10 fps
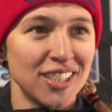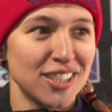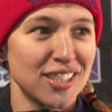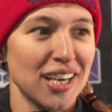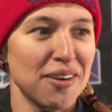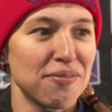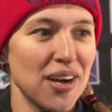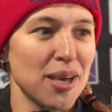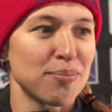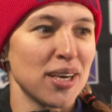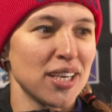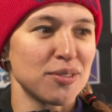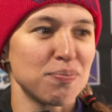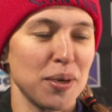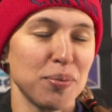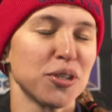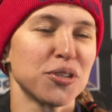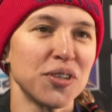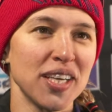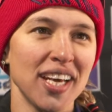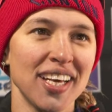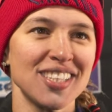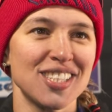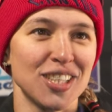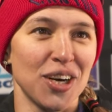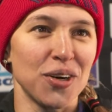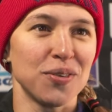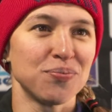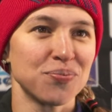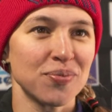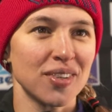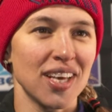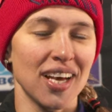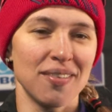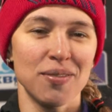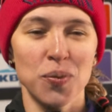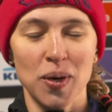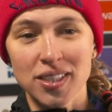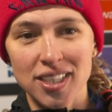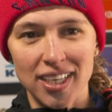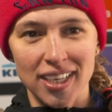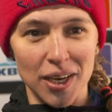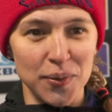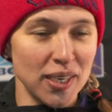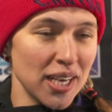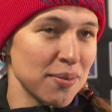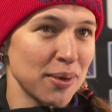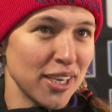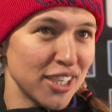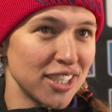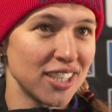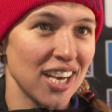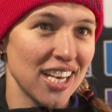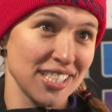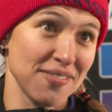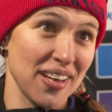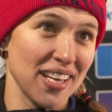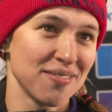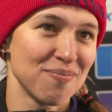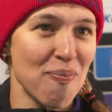just like a vibe that people create. So, yeah, one day I will come here as a fan.